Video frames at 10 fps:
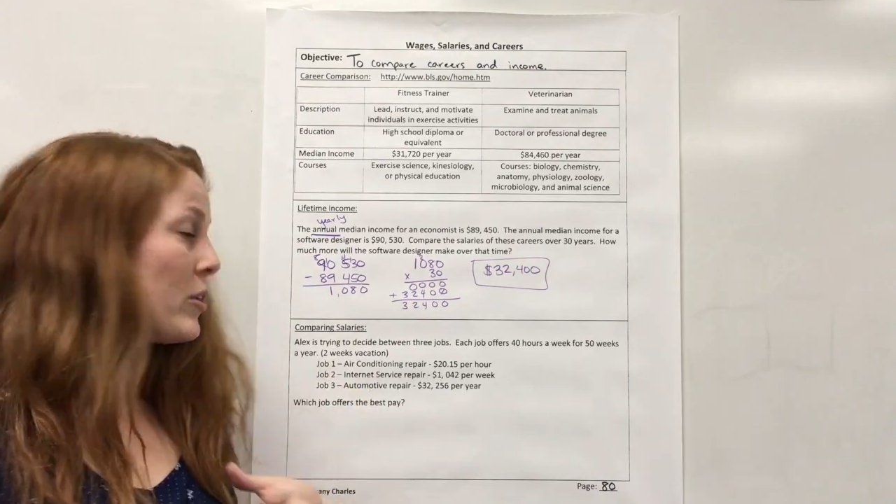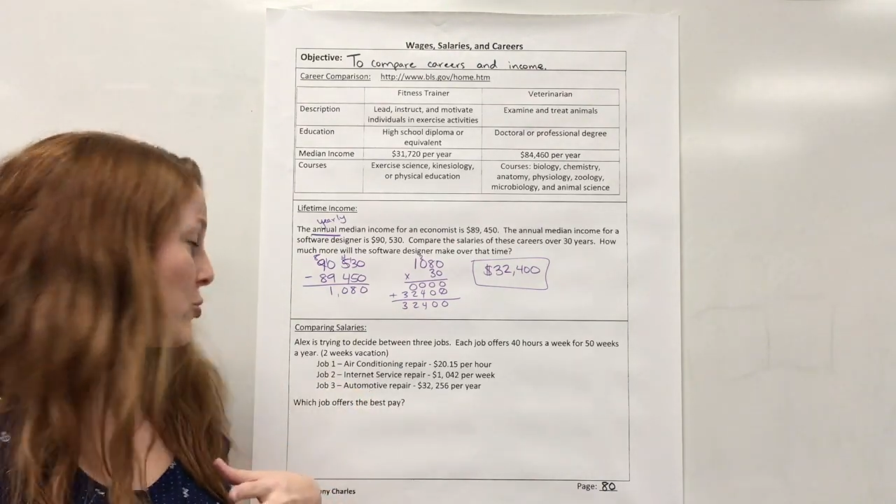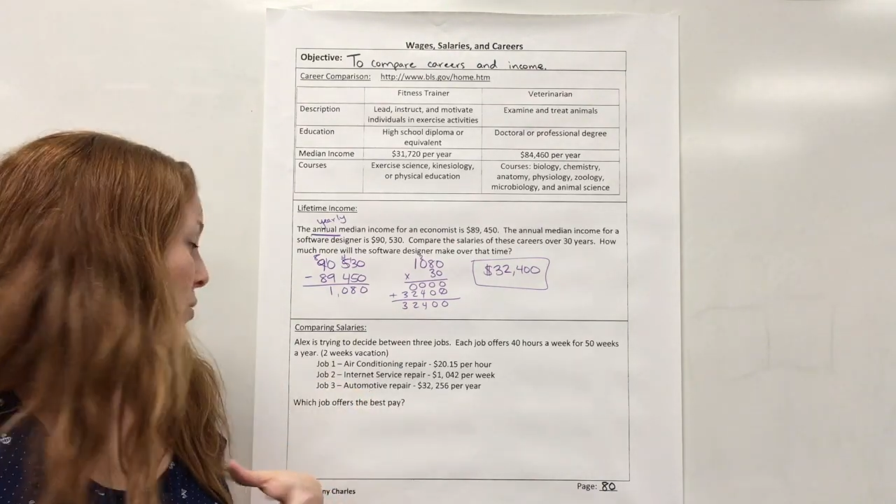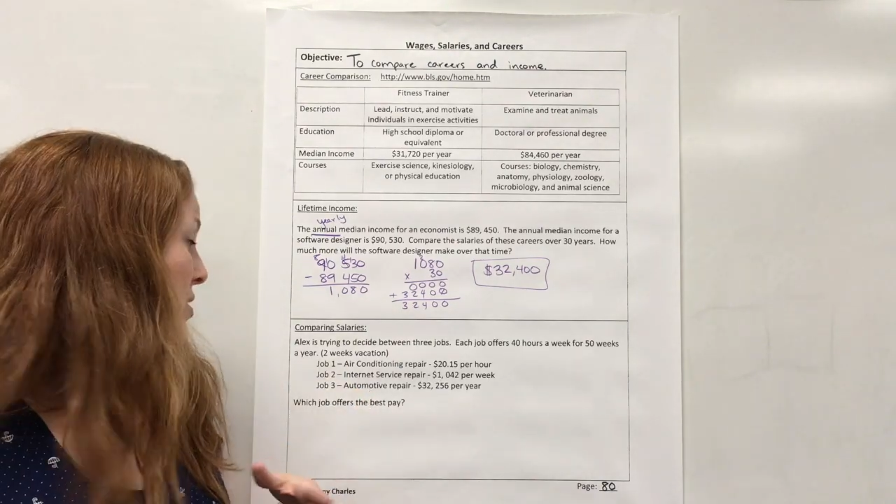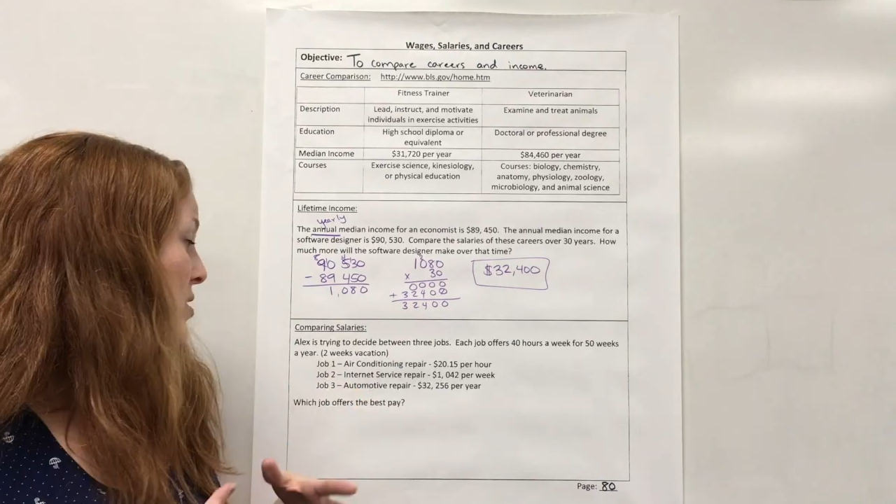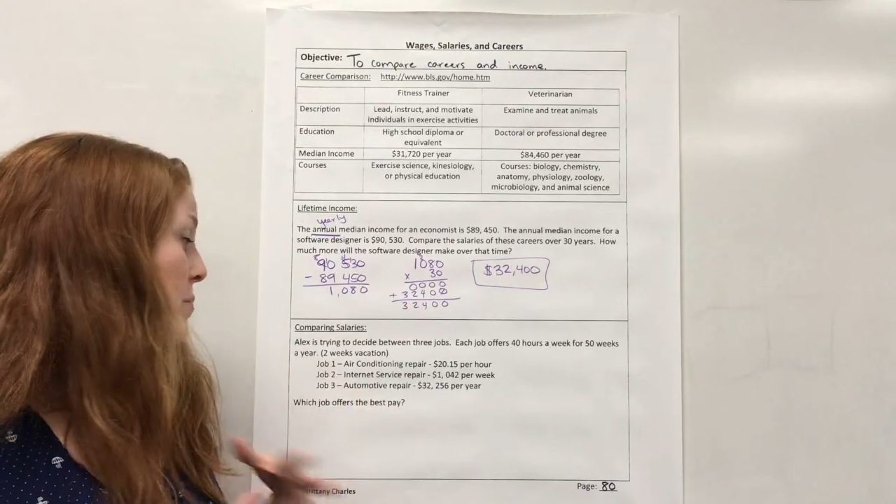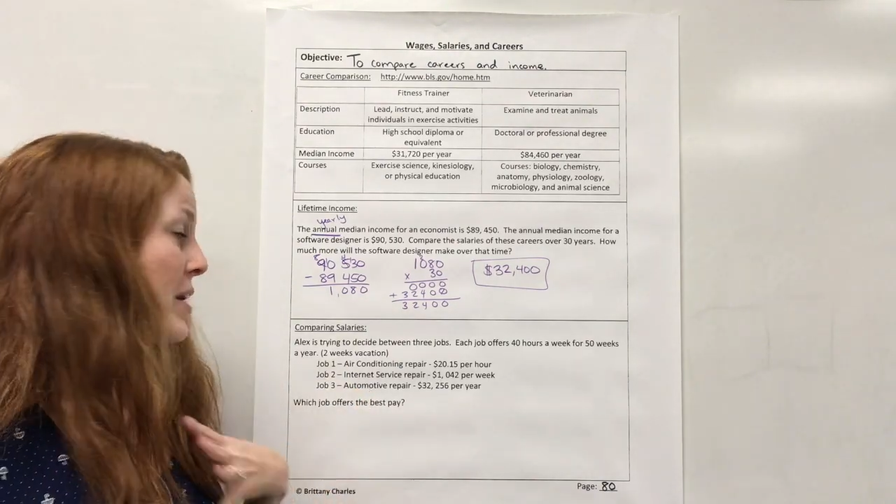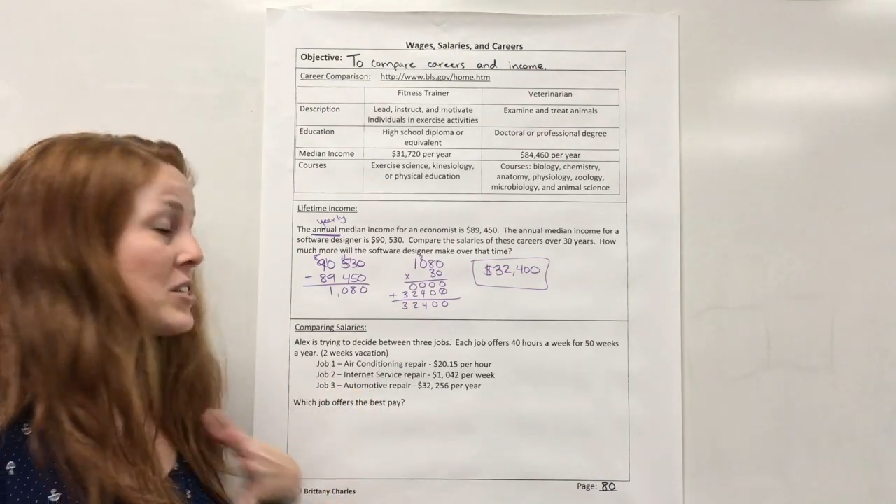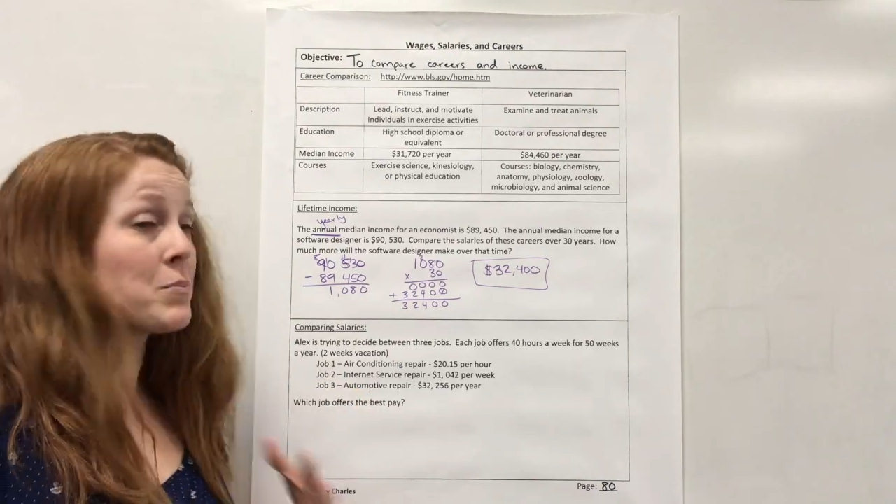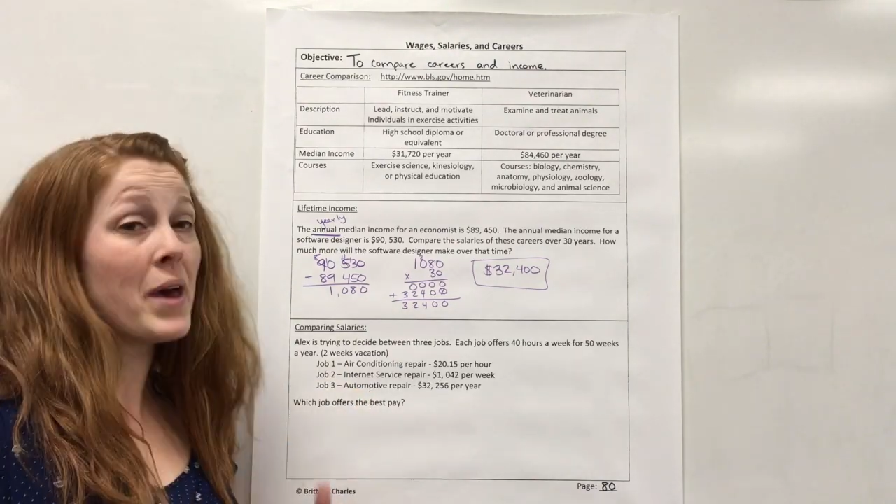which one's the
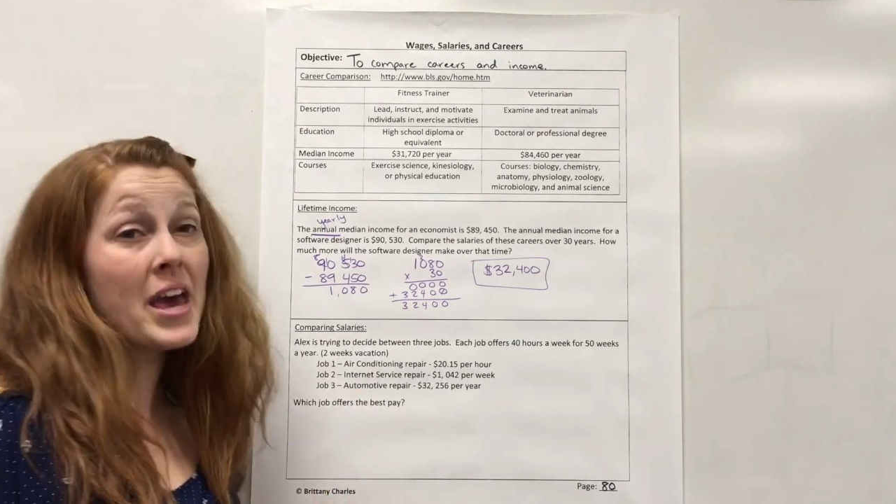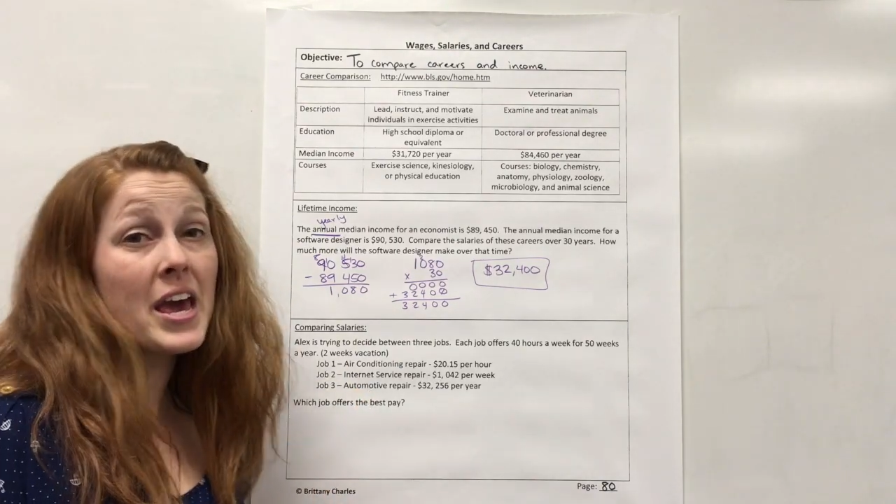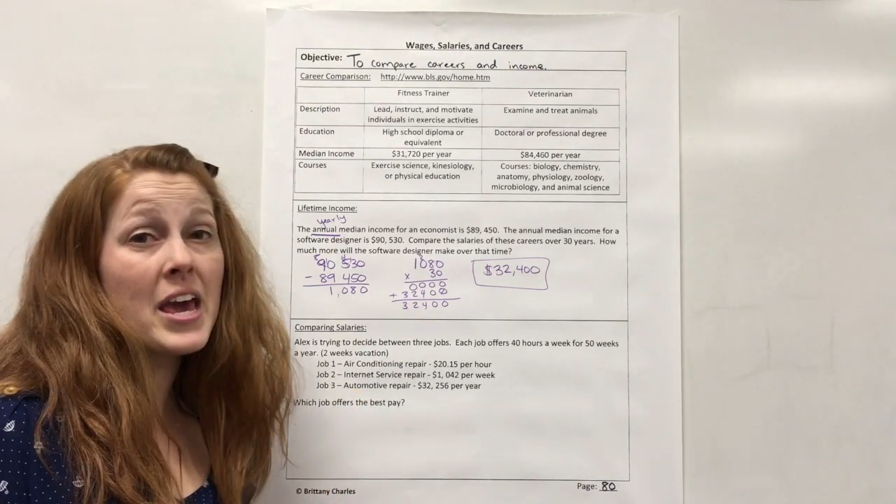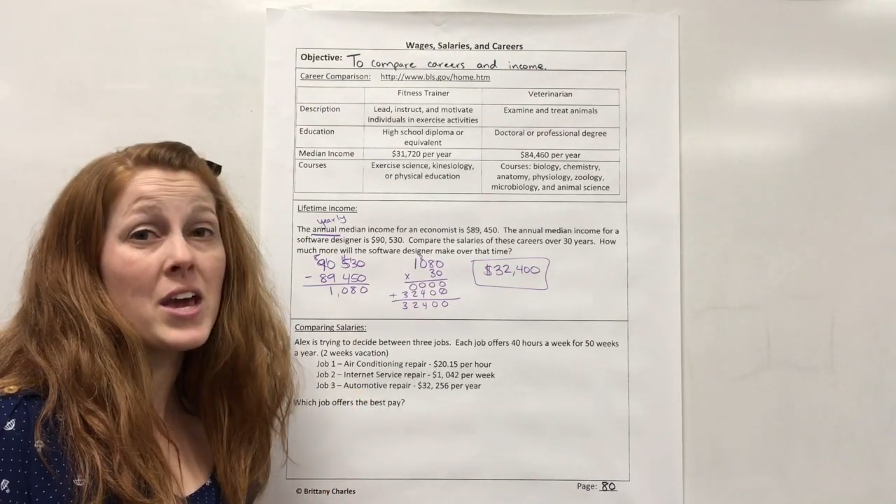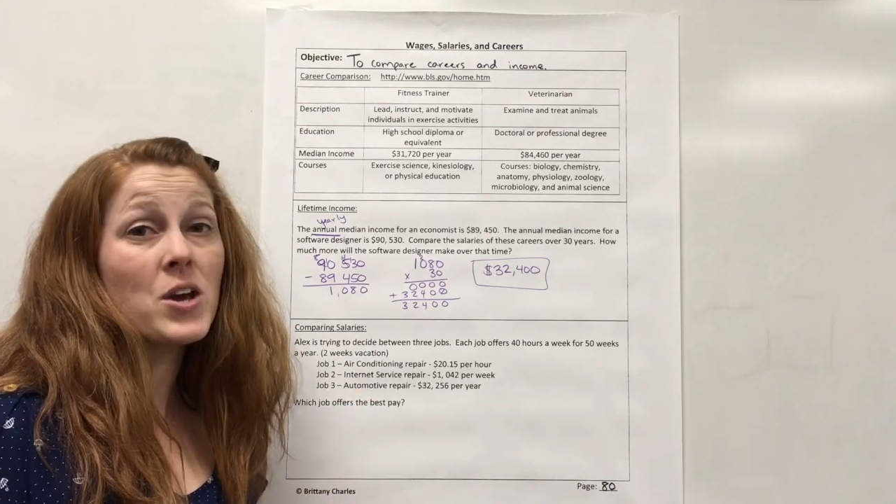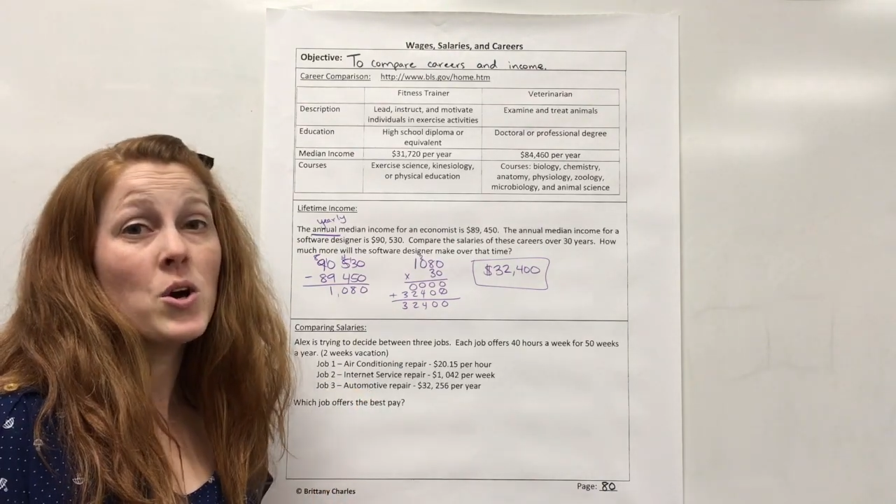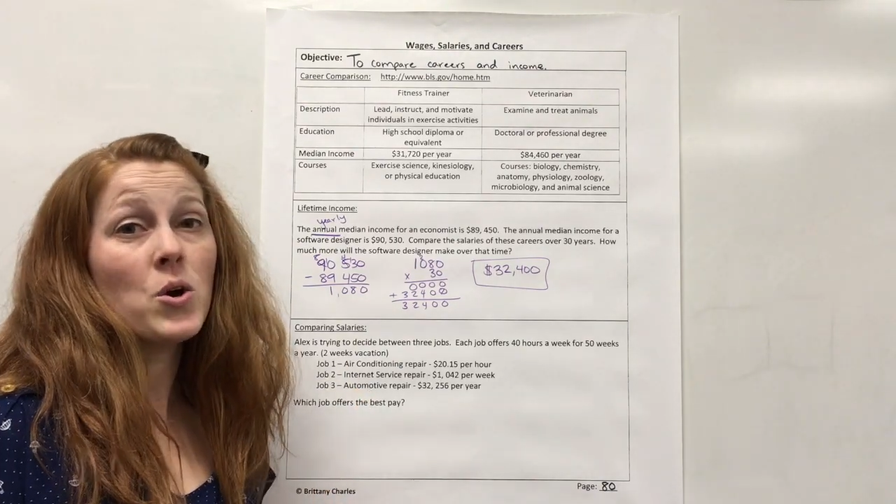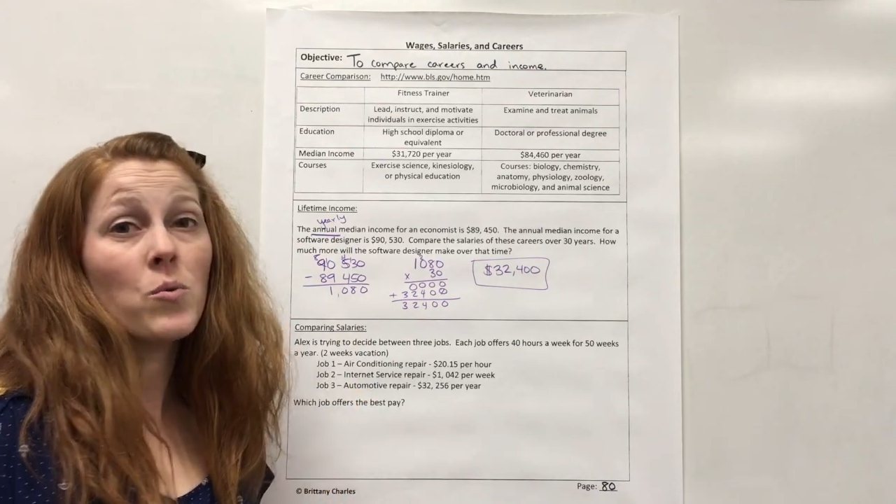best pay,